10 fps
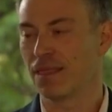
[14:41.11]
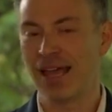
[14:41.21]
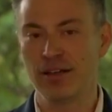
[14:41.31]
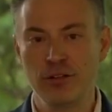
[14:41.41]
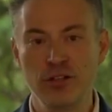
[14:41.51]

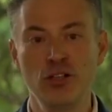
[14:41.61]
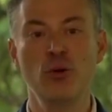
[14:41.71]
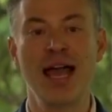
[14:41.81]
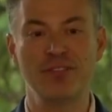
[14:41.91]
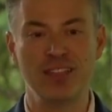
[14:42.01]
And you
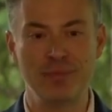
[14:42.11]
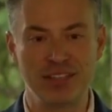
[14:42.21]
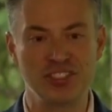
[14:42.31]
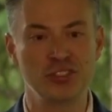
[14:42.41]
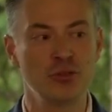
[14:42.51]
have to make
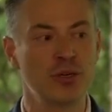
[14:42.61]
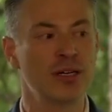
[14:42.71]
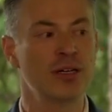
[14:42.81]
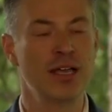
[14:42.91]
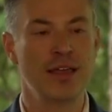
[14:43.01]
sure